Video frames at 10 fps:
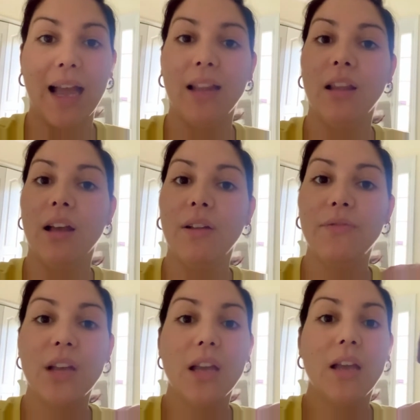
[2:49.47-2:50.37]
I love,
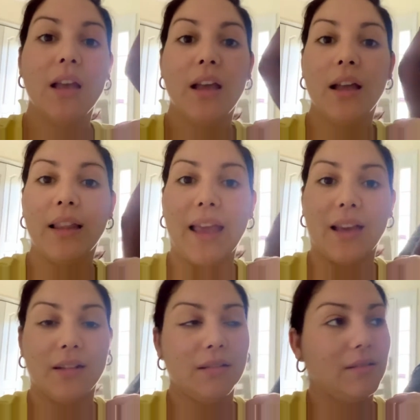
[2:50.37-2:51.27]

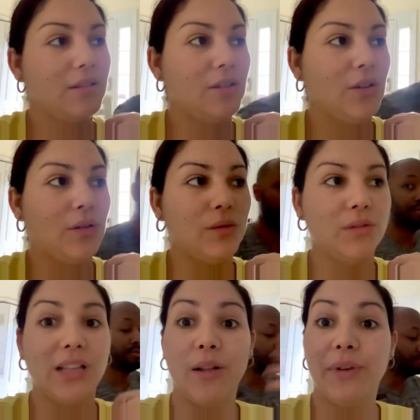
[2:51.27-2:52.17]
like, you know,
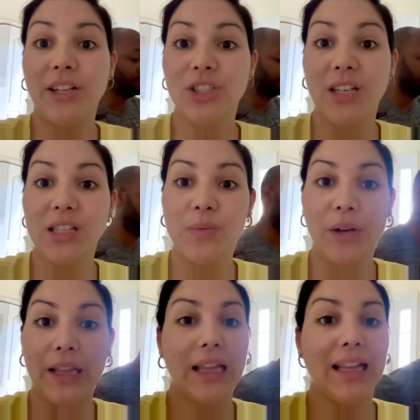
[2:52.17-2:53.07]
celebrating Shaheen's
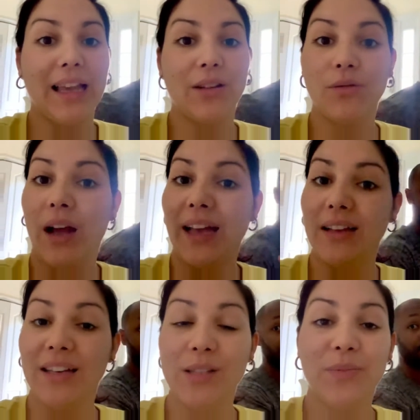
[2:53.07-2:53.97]
birthday. Like,
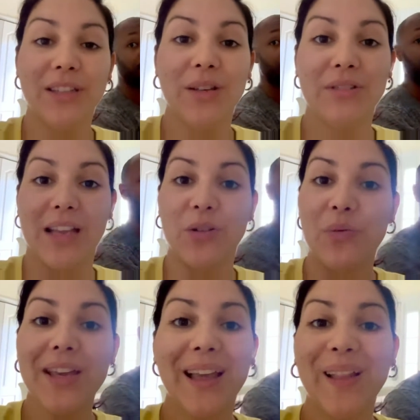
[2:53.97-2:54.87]
his birthday was like a
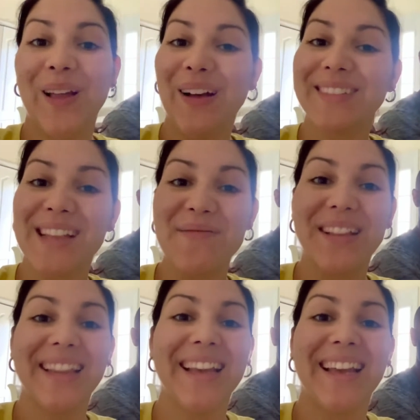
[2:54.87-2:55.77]
weekend long type
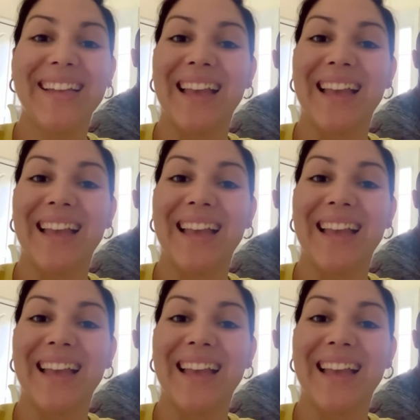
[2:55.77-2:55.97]
of thing,